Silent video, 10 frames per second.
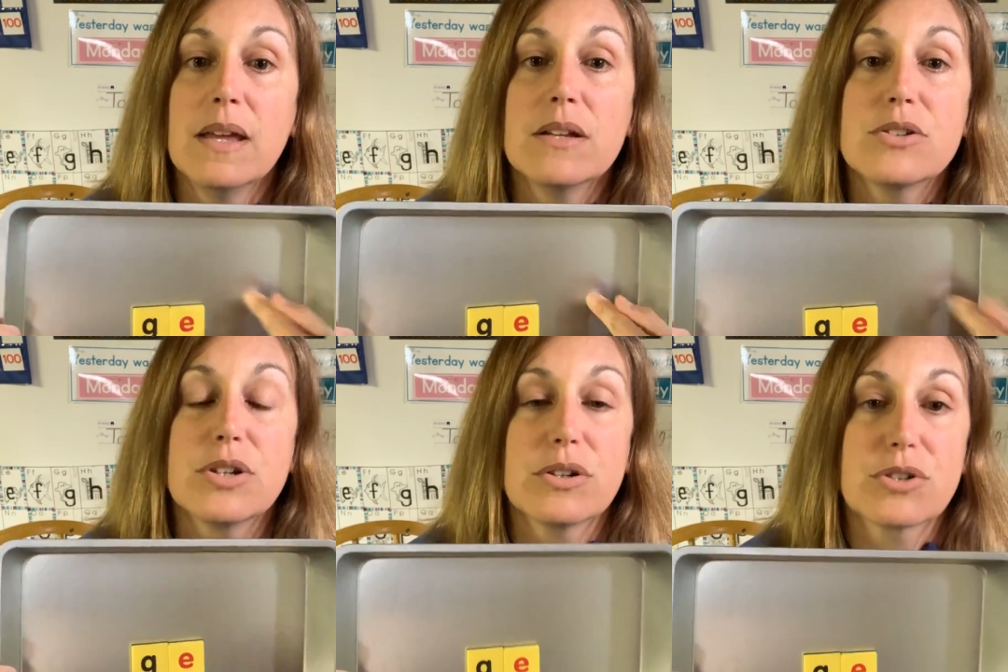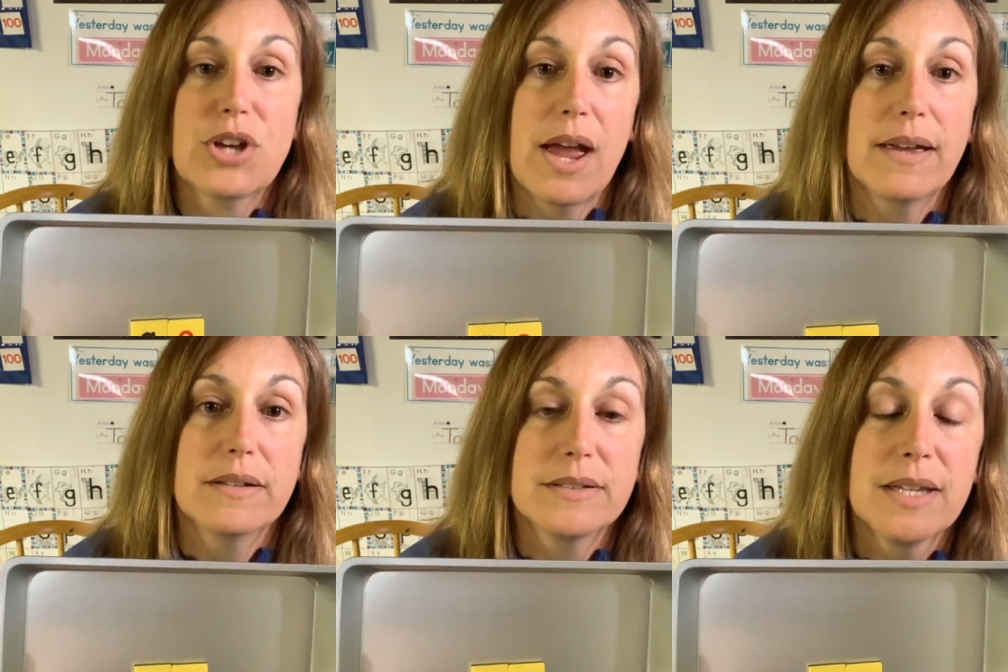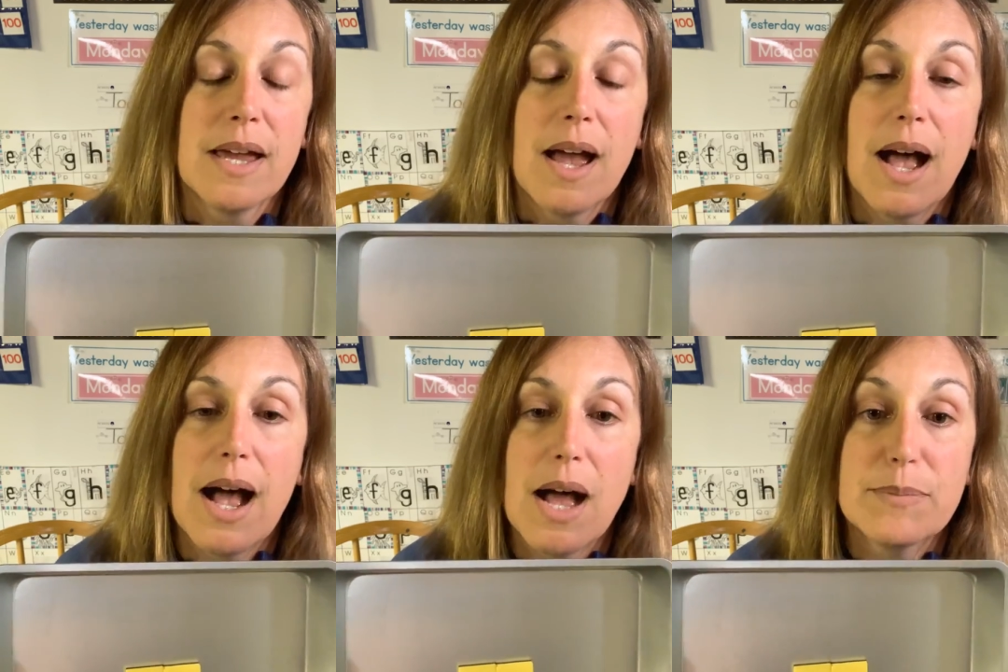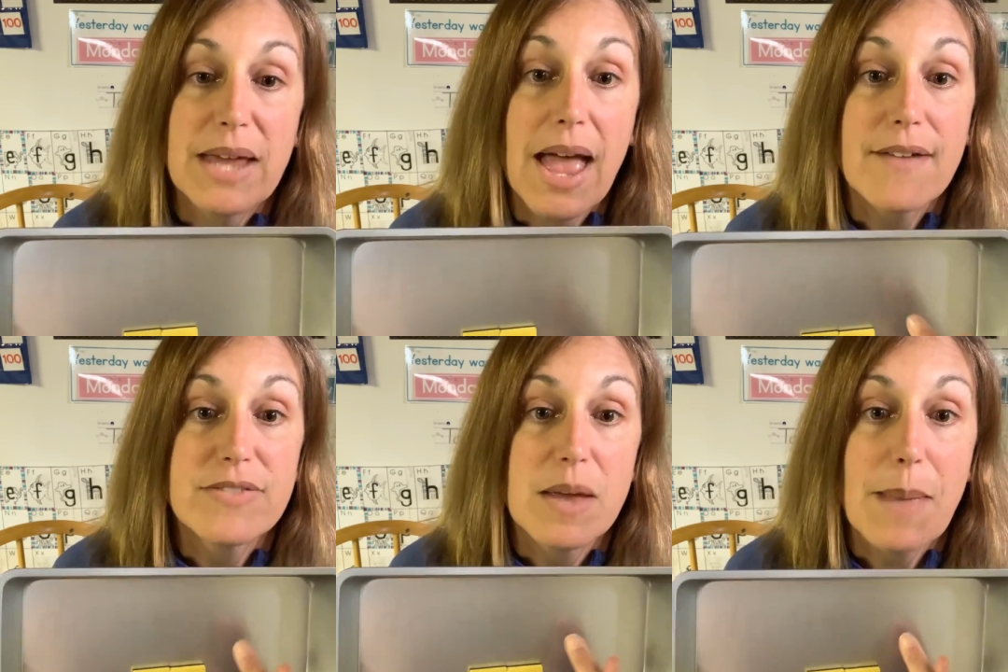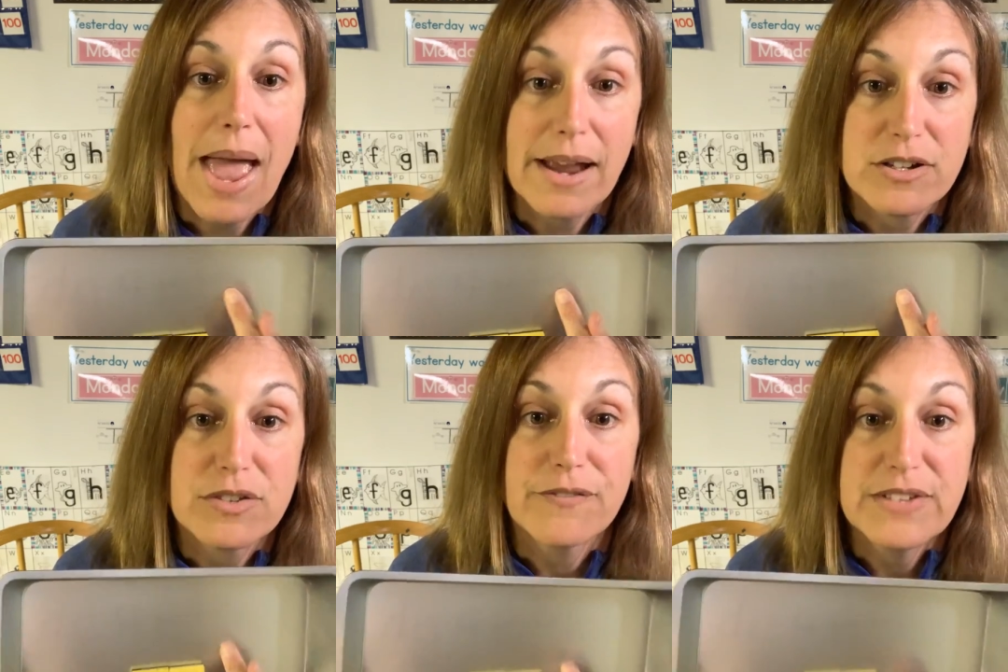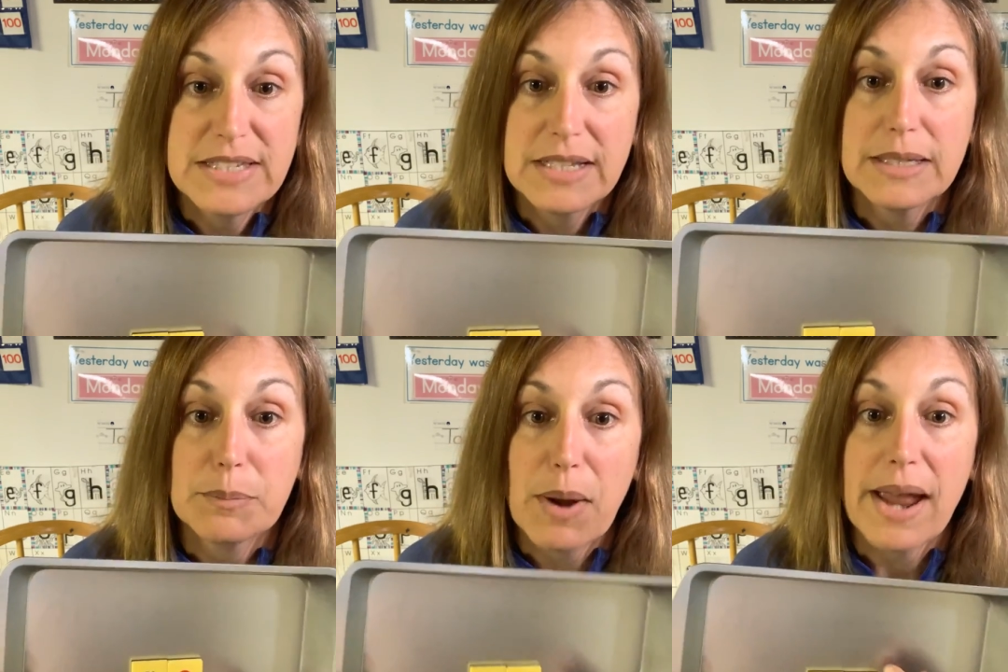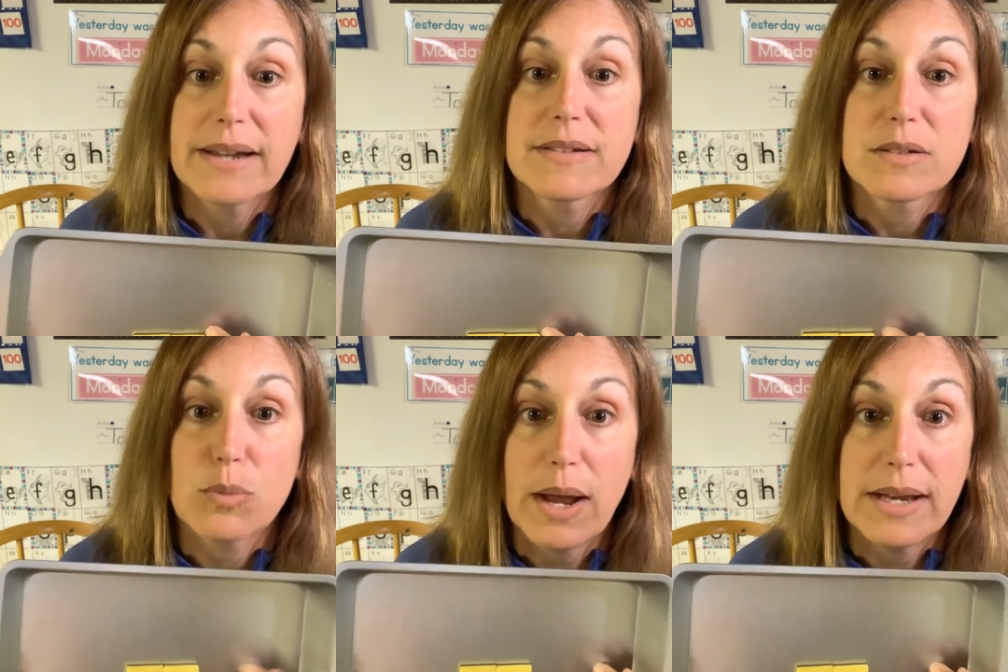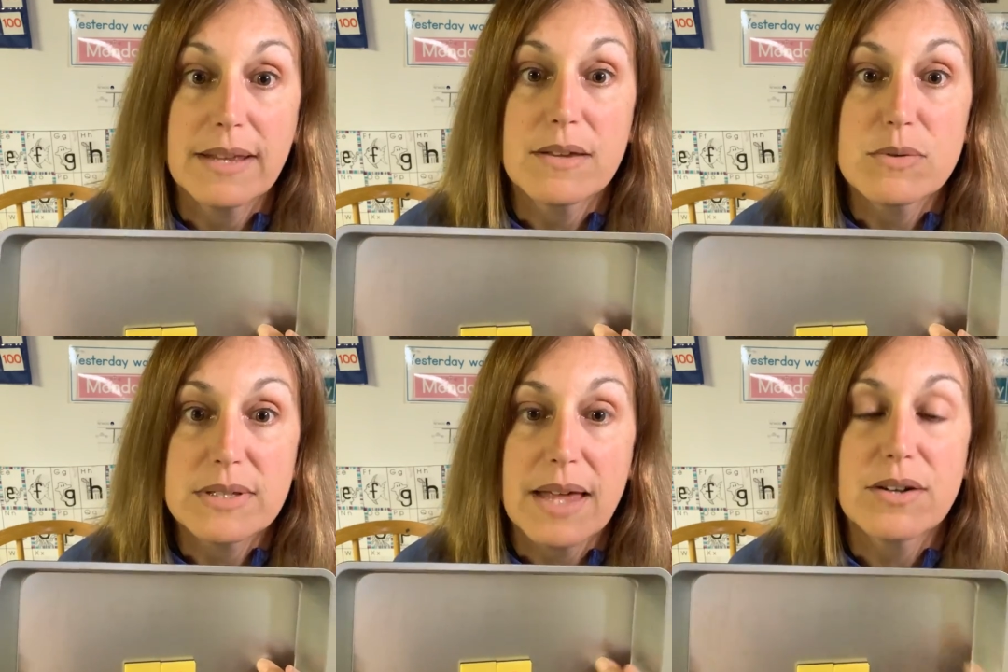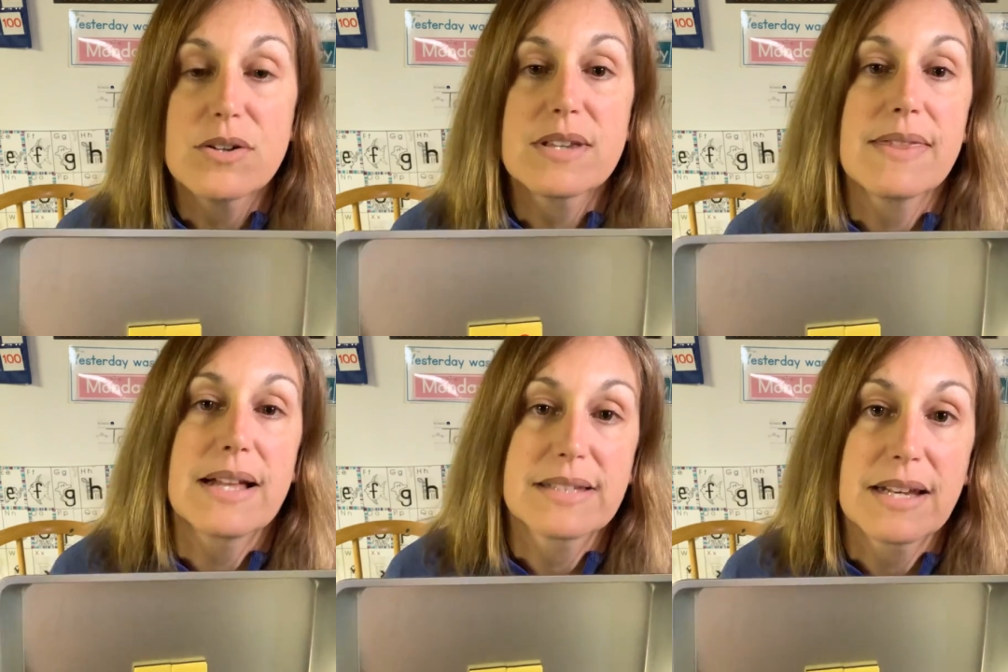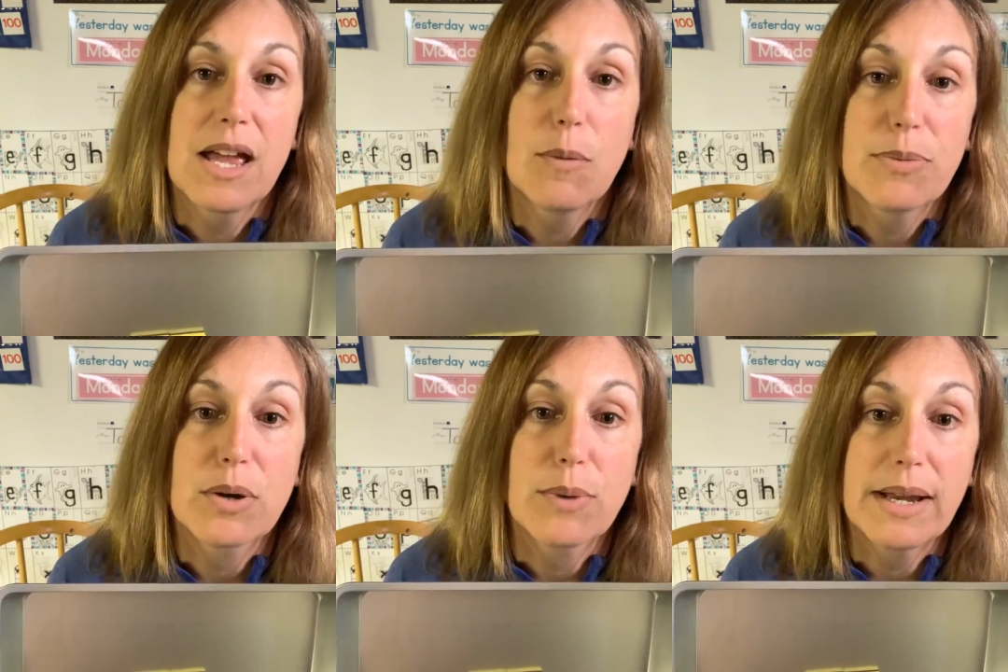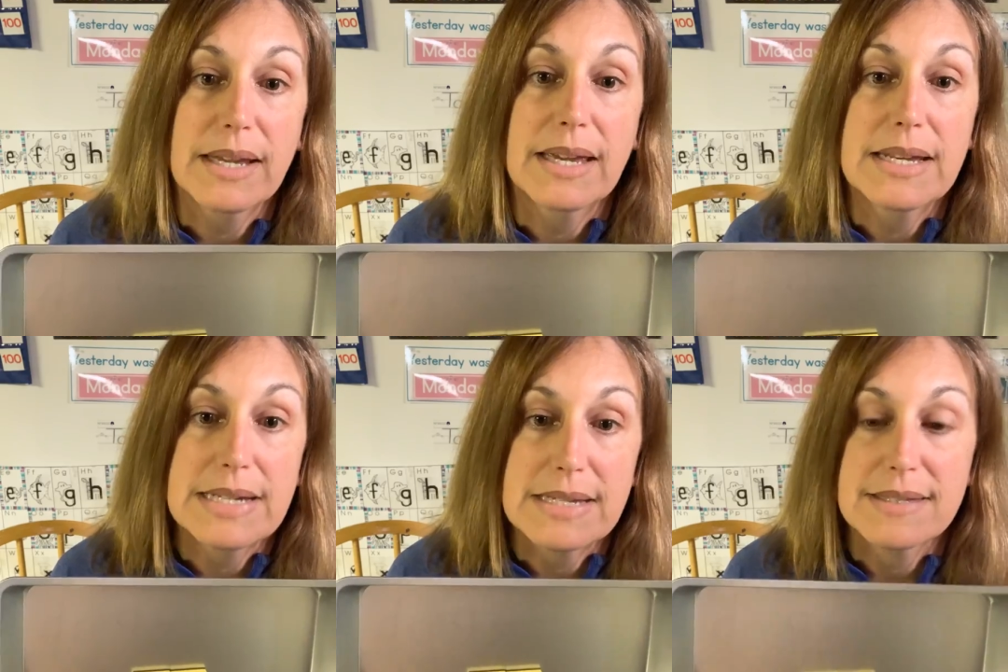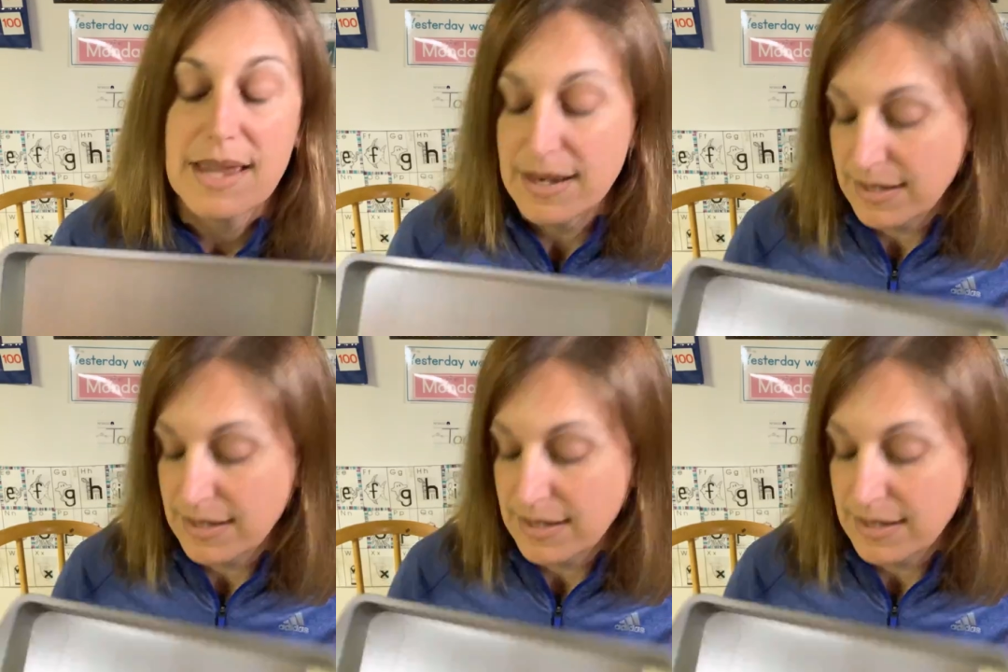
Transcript: to your child to have them physically practice writing those letters, and that's going to help their writing get nice and